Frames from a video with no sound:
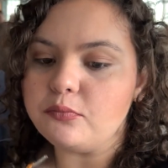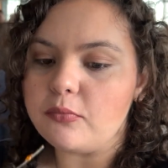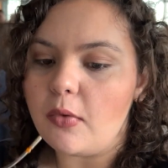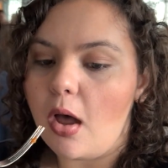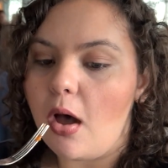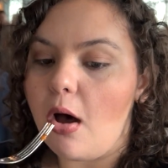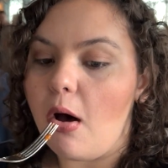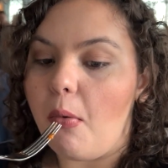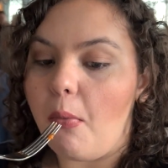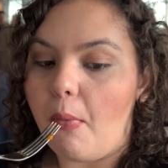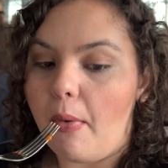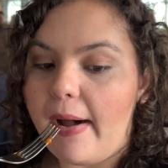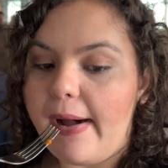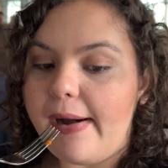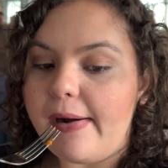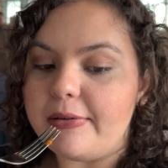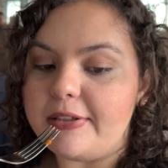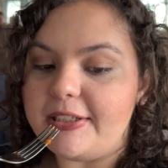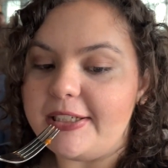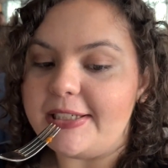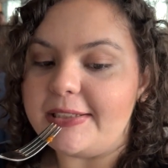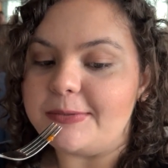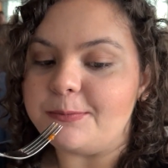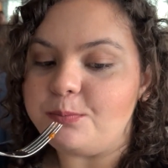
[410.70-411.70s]
Oh wow,
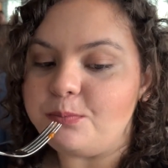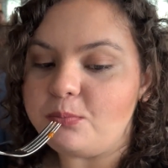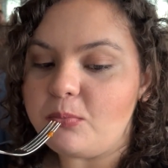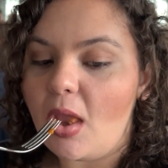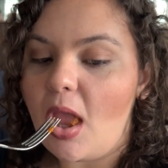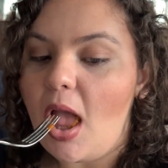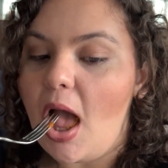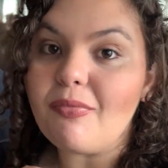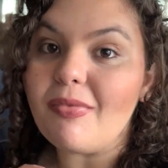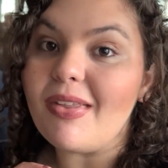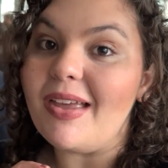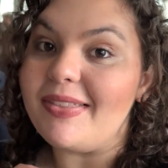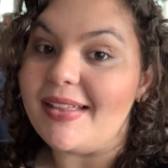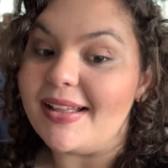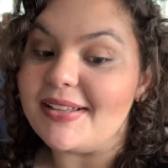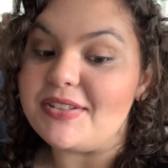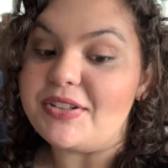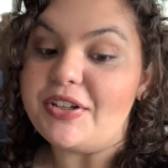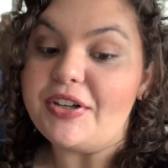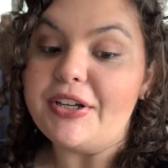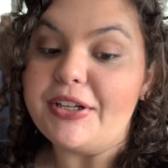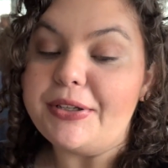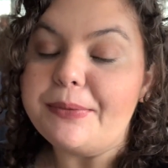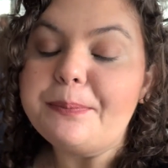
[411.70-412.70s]
yeah, that's
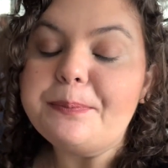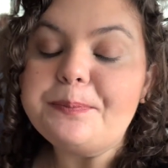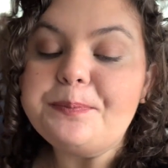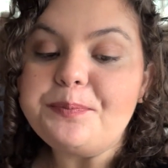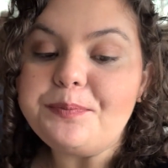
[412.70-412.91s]
good.